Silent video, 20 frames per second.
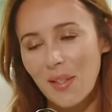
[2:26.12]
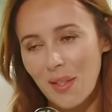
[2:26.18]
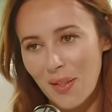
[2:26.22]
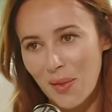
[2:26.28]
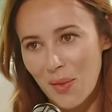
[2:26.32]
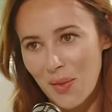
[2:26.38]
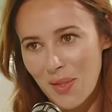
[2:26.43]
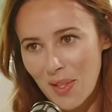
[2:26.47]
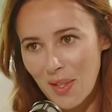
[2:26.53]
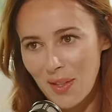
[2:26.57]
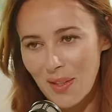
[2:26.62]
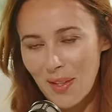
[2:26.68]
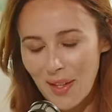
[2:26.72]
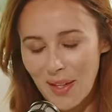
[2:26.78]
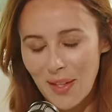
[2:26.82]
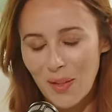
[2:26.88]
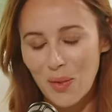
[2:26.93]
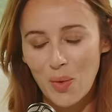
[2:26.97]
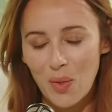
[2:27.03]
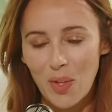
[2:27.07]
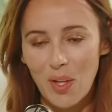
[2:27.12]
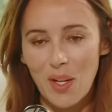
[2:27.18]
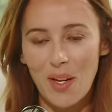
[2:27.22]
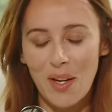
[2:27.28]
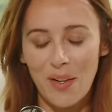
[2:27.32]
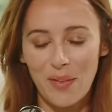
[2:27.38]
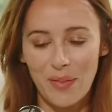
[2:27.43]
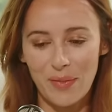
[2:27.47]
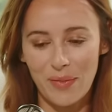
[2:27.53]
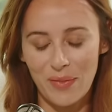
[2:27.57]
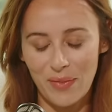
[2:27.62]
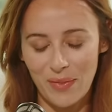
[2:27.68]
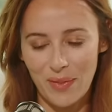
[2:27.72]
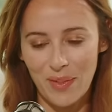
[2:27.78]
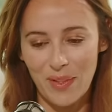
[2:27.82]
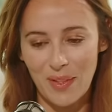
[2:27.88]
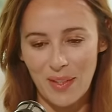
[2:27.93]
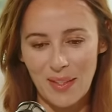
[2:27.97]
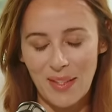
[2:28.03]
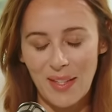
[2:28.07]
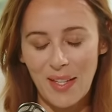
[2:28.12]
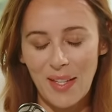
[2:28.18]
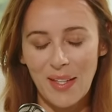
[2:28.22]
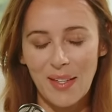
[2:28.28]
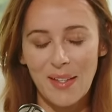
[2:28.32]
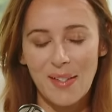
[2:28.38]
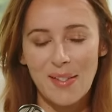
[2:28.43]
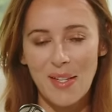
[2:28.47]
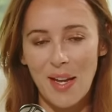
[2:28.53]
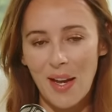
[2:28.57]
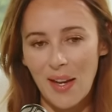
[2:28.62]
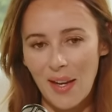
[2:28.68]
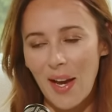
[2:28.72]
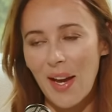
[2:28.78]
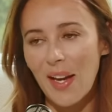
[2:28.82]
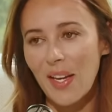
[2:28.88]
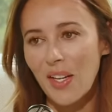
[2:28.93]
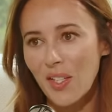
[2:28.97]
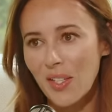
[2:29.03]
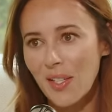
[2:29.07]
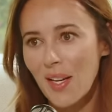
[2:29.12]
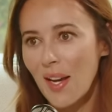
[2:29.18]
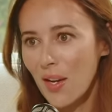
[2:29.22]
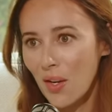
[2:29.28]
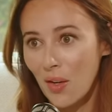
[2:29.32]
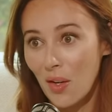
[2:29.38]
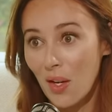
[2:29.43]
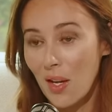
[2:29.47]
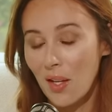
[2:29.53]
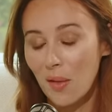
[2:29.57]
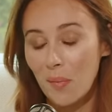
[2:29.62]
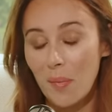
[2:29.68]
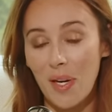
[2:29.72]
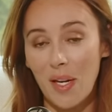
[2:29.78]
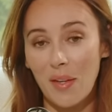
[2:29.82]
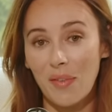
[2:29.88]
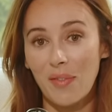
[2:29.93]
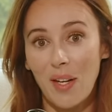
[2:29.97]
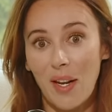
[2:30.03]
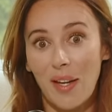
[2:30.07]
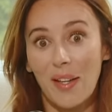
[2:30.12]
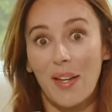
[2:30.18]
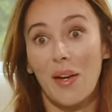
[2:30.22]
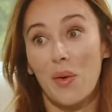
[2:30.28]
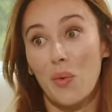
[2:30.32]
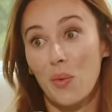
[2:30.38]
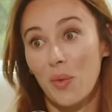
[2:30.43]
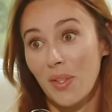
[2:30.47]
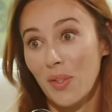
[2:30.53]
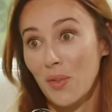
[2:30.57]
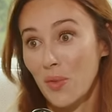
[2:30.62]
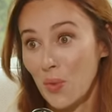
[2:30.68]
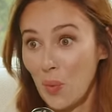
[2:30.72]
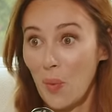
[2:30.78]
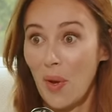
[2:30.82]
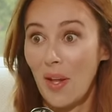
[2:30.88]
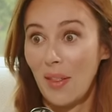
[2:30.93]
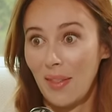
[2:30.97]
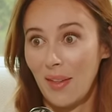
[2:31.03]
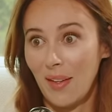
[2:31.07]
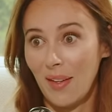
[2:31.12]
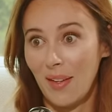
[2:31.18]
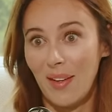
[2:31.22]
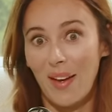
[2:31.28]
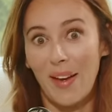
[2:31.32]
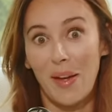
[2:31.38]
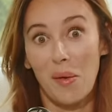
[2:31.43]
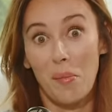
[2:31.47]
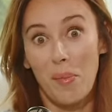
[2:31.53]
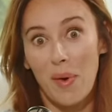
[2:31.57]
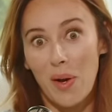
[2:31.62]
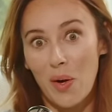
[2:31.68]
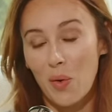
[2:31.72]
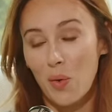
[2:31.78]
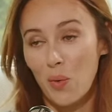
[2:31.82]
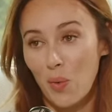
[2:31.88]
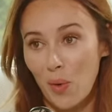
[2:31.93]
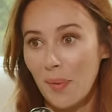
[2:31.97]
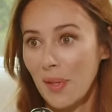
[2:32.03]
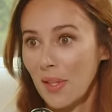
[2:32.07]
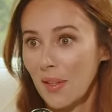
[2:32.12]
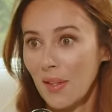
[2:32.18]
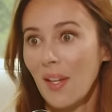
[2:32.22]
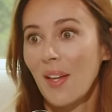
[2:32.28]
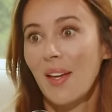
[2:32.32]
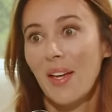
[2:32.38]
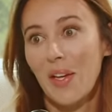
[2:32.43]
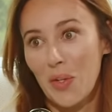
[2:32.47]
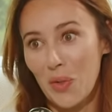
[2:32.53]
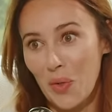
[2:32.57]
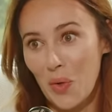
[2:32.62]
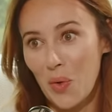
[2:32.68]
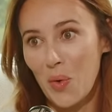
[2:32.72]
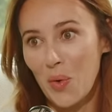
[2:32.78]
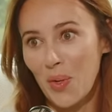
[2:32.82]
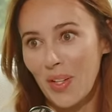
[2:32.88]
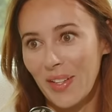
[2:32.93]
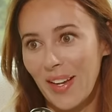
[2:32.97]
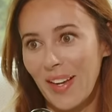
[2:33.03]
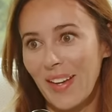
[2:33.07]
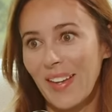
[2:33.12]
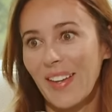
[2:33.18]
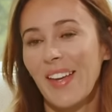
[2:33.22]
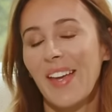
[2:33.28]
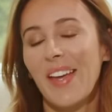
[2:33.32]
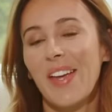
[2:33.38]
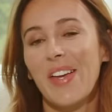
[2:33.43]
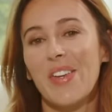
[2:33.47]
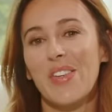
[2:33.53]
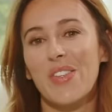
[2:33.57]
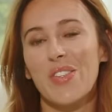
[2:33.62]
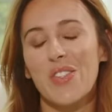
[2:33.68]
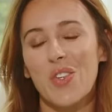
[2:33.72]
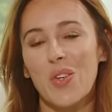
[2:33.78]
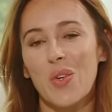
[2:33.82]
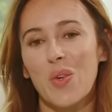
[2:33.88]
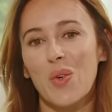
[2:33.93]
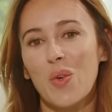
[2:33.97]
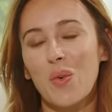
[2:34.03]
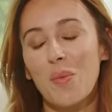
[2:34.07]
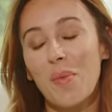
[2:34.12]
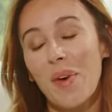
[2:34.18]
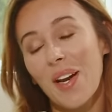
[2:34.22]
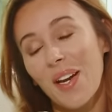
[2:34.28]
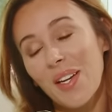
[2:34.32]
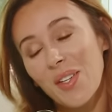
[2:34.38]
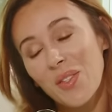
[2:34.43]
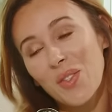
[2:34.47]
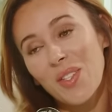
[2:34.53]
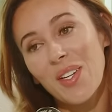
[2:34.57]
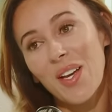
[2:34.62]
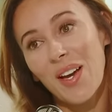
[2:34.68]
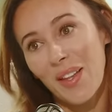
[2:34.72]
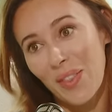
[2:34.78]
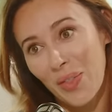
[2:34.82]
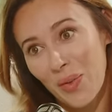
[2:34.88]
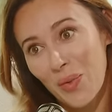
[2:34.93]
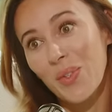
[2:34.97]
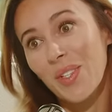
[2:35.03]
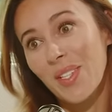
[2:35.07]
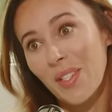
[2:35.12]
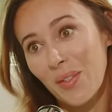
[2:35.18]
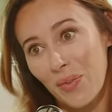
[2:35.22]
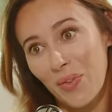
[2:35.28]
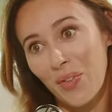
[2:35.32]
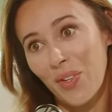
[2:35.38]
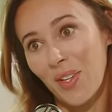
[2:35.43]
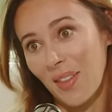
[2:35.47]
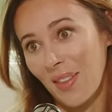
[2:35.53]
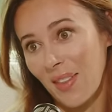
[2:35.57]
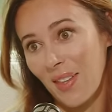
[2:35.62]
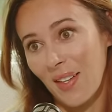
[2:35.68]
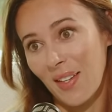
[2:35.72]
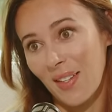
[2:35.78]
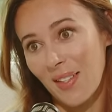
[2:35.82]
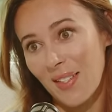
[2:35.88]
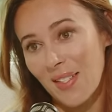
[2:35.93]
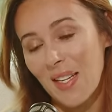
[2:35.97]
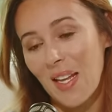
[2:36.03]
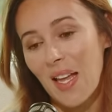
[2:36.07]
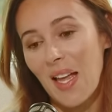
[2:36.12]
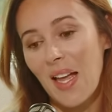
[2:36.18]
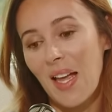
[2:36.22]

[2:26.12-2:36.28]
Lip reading: that you say that I do a lot of things. I hear that a lot, but I feel like I only do one thing. I empower women the whole day. So, but I do that through different things.